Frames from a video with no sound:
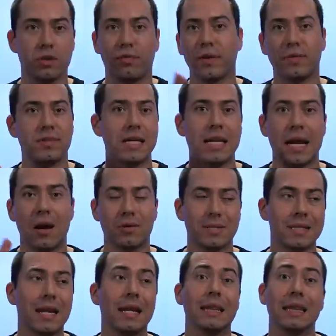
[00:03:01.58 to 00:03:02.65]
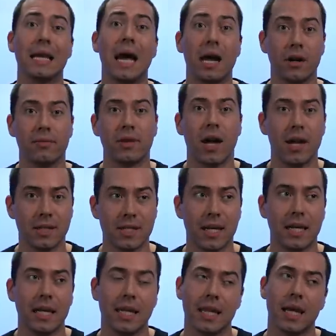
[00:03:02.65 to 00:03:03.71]
or 15 hours. It's got a lot of
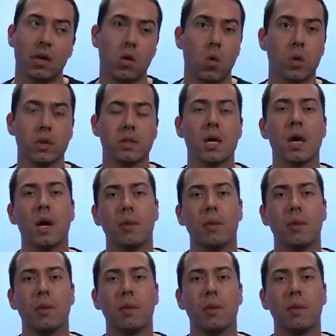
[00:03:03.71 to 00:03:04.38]
content in that course.